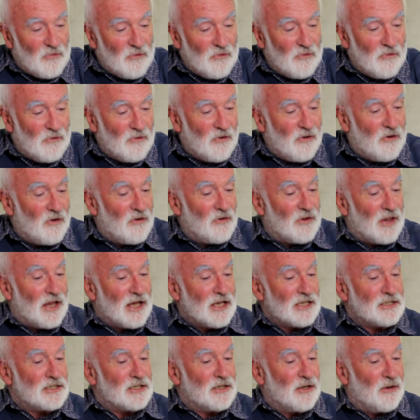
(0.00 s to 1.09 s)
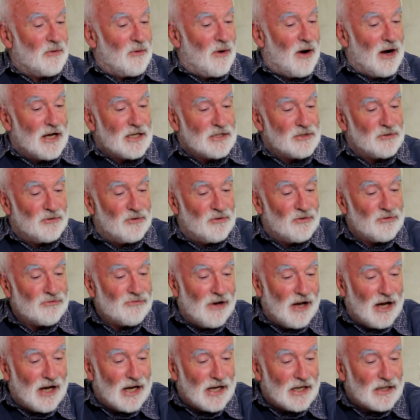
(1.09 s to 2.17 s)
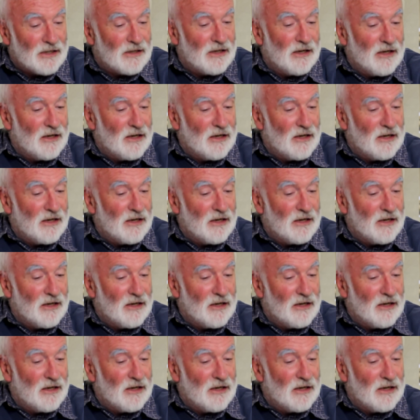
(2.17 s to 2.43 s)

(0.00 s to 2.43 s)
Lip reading: No, that's quite all right.